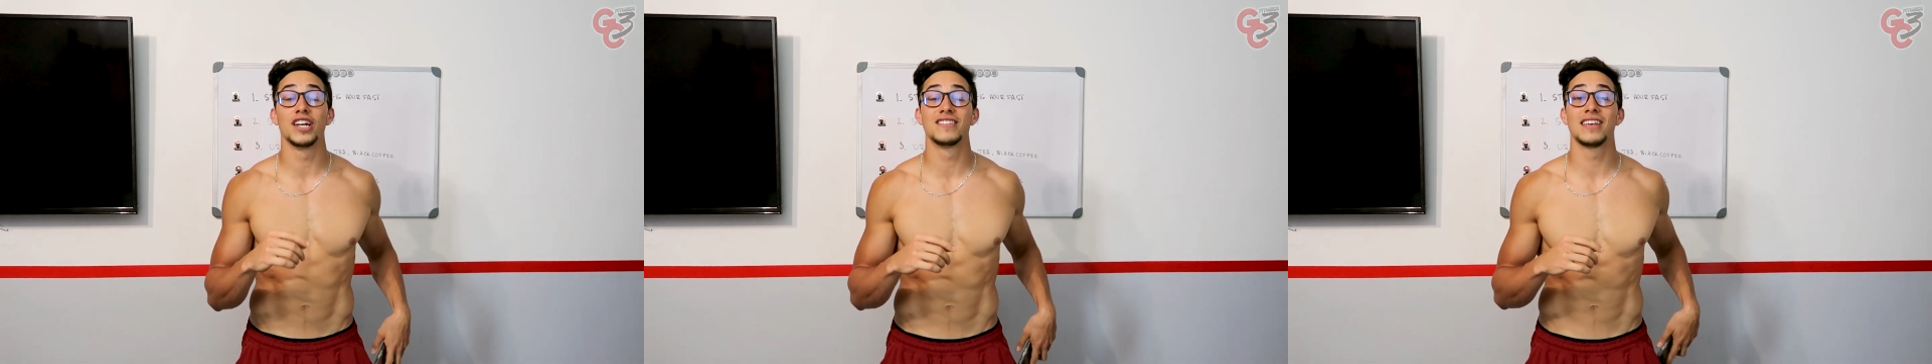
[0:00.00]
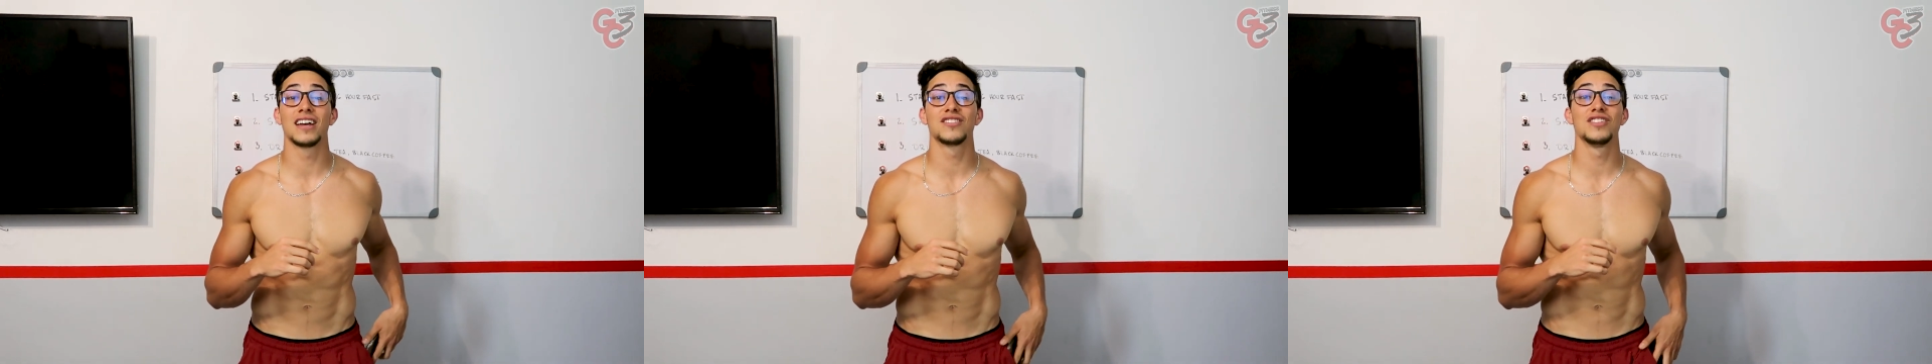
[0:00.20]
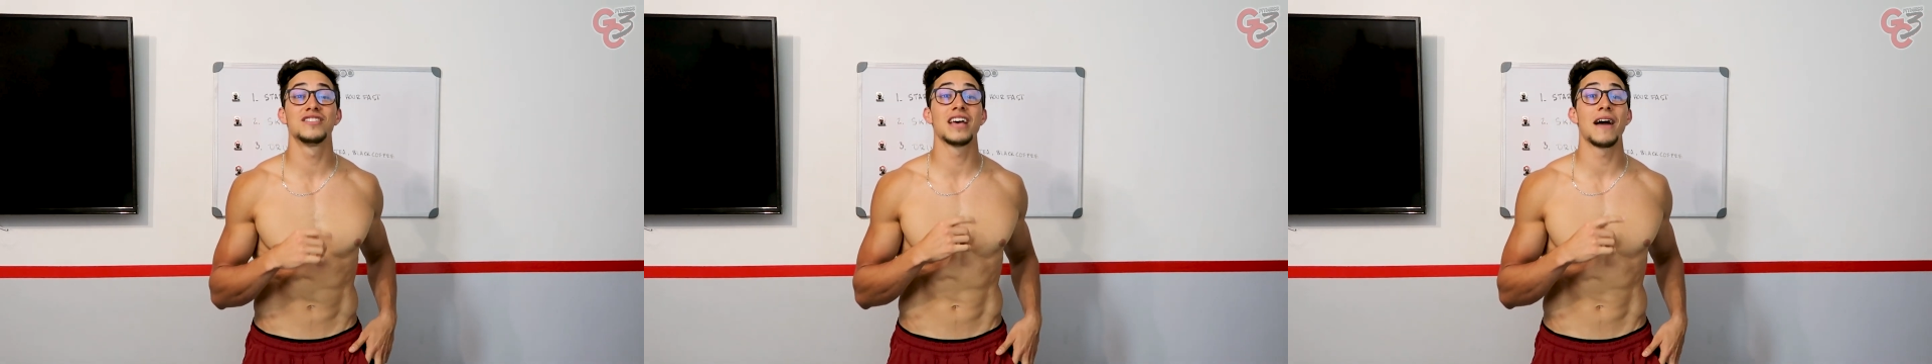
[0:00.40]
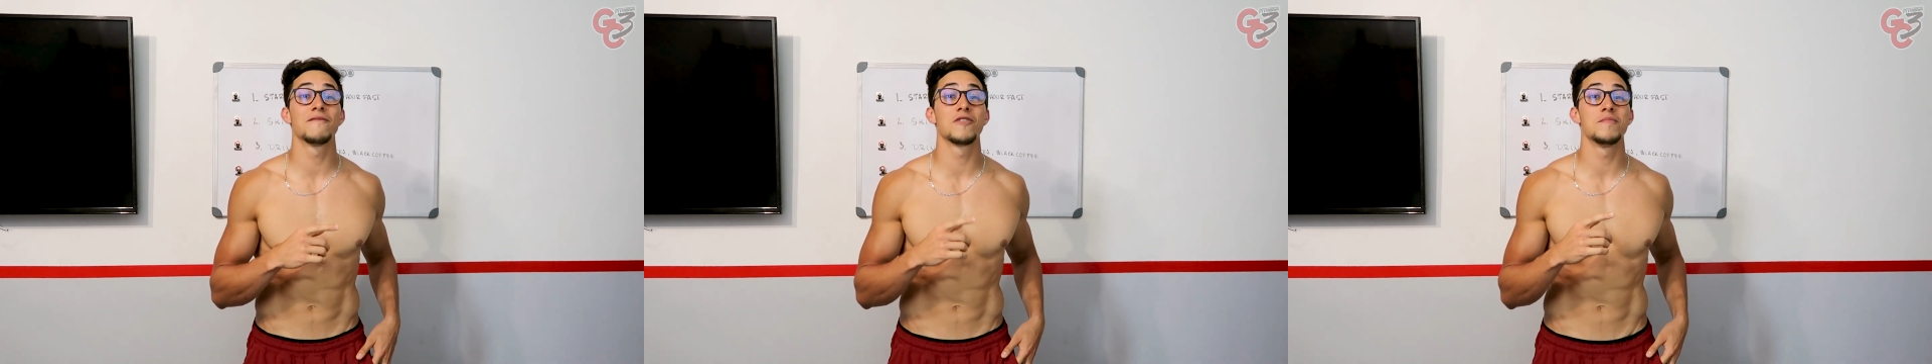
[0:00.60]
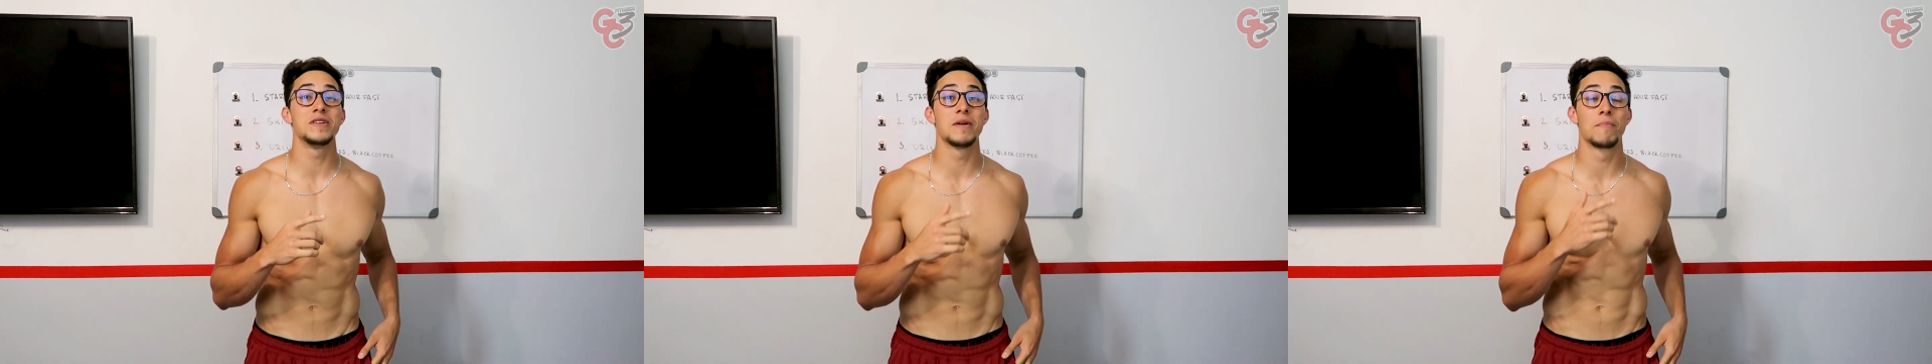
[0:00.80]
It's actually time
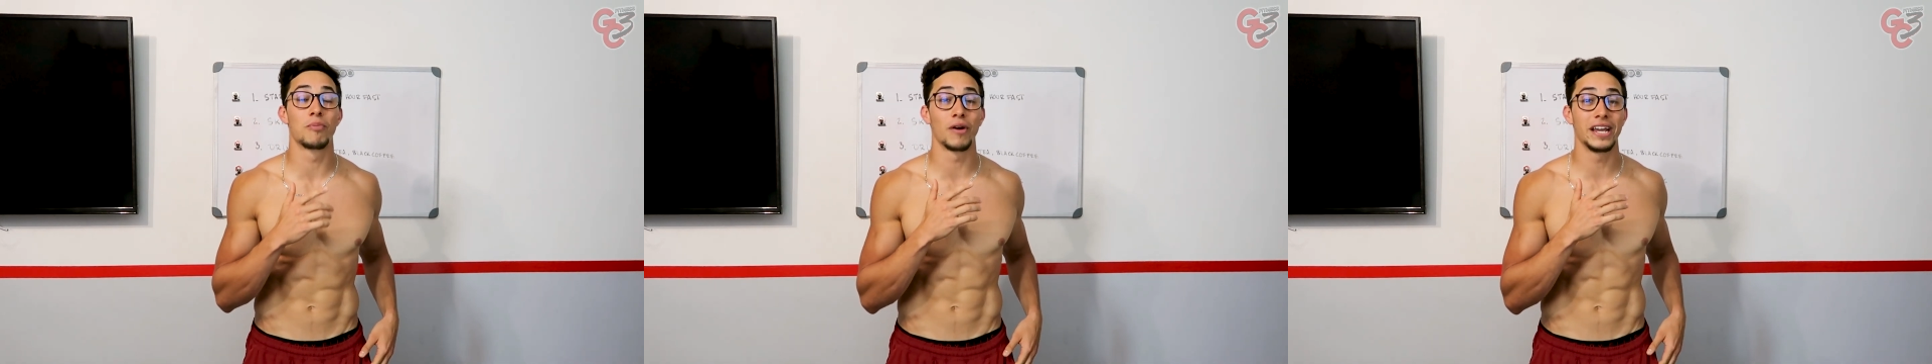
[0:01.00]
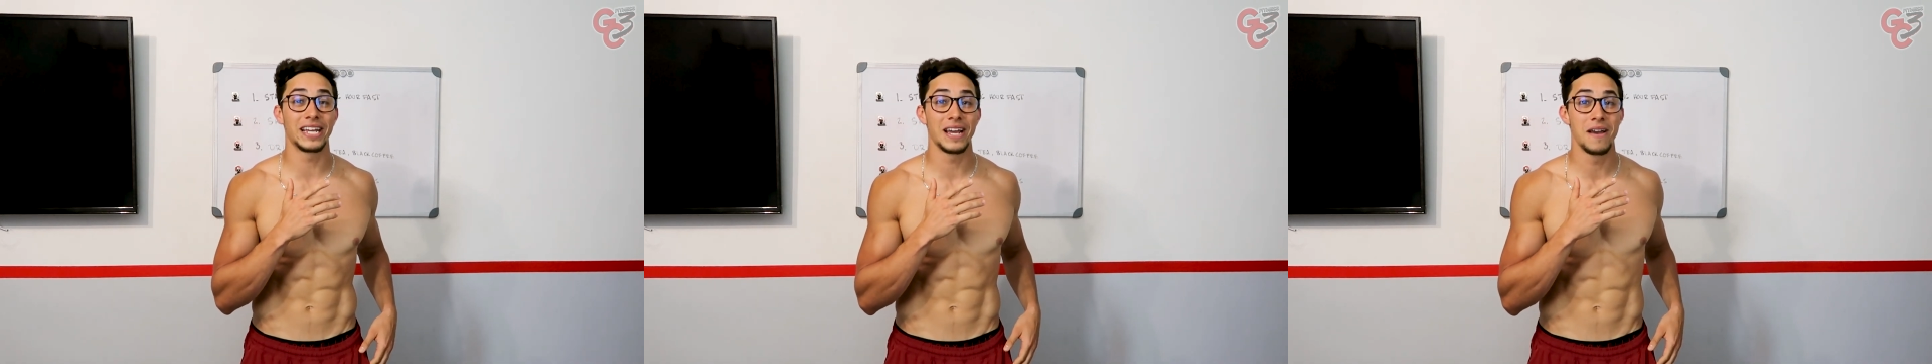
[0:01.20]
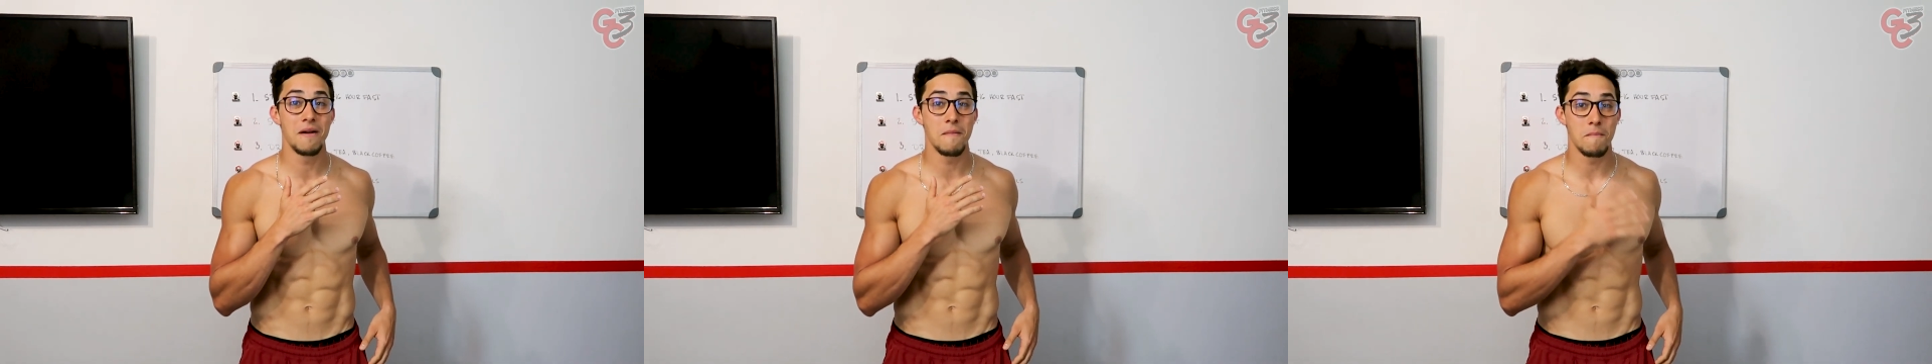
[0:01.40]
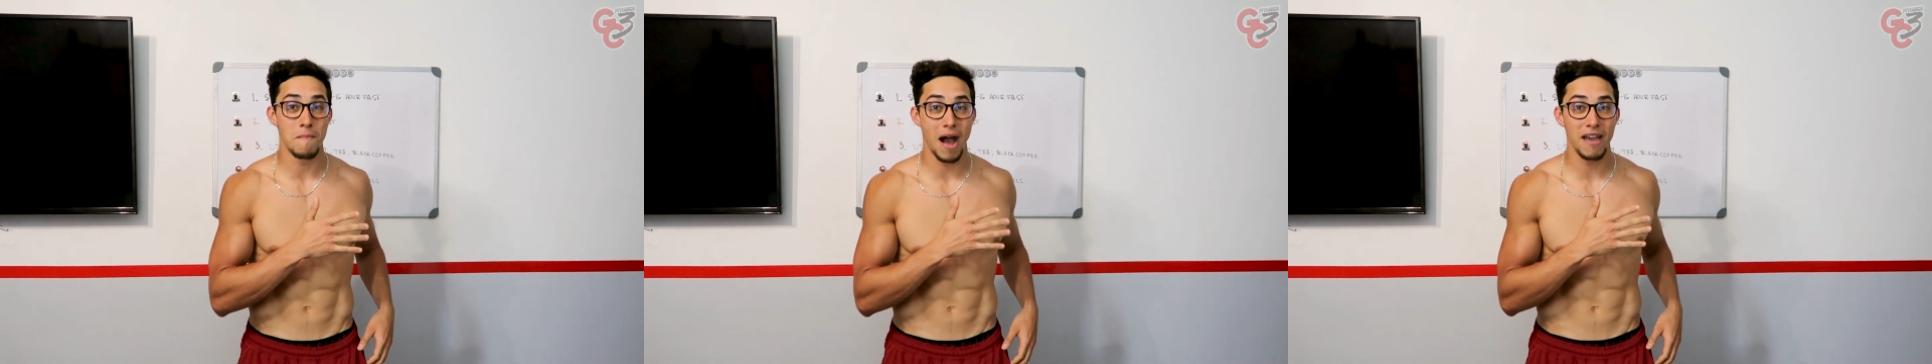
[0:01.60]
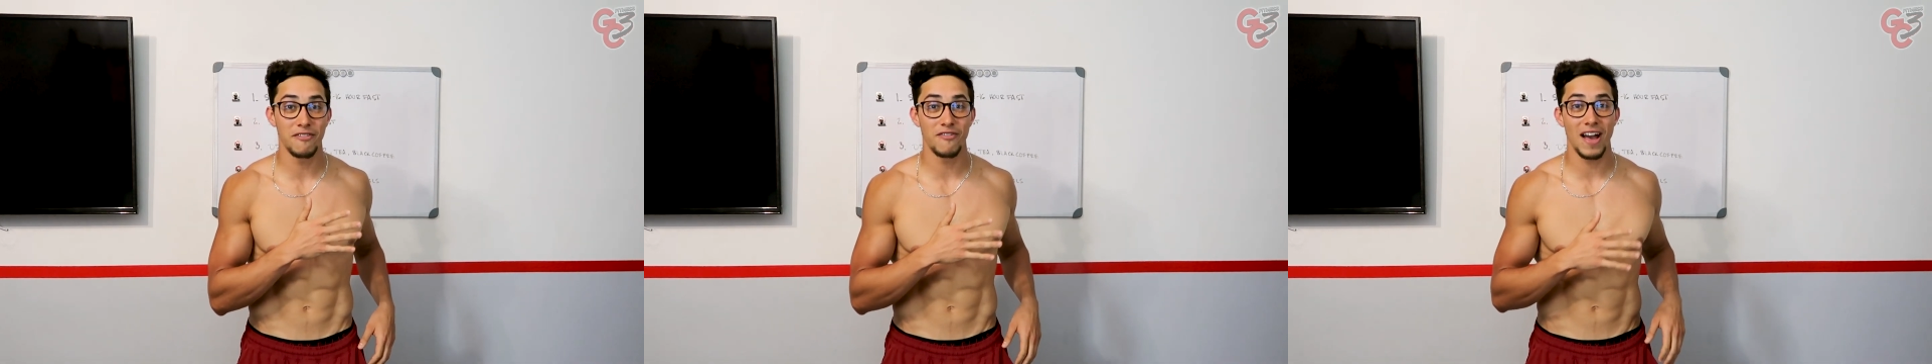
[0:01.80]
for me to break
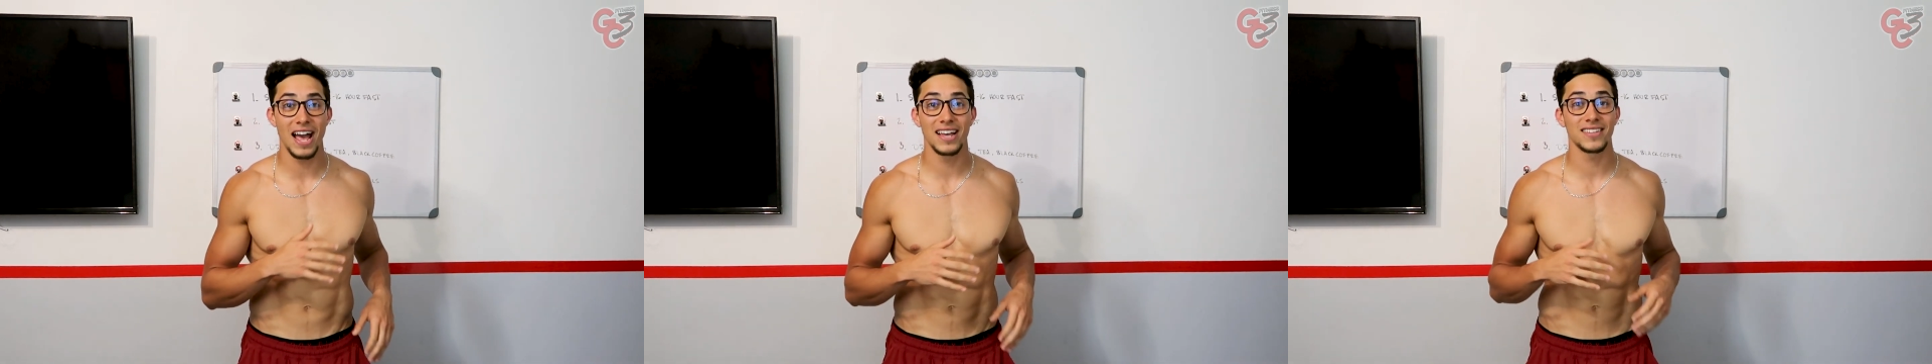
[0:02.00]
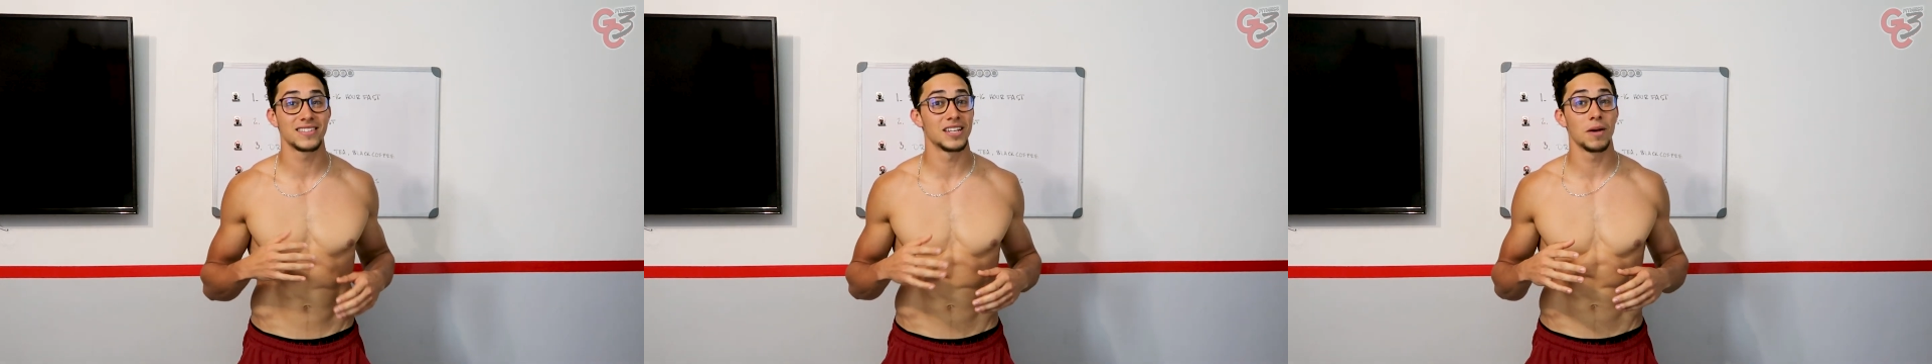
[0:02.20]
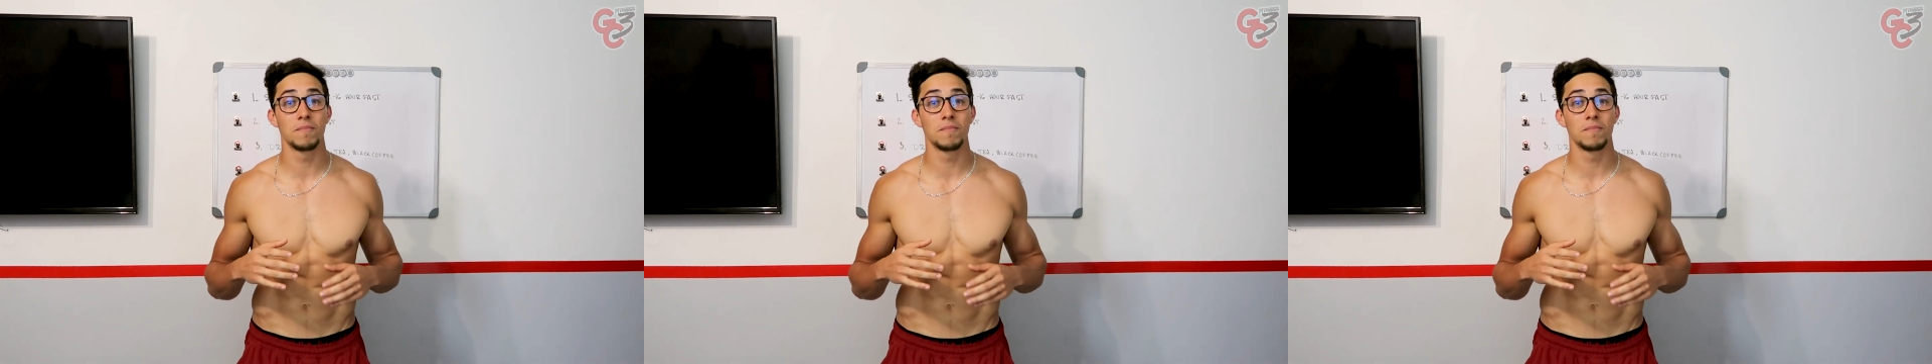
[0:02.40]
my fast.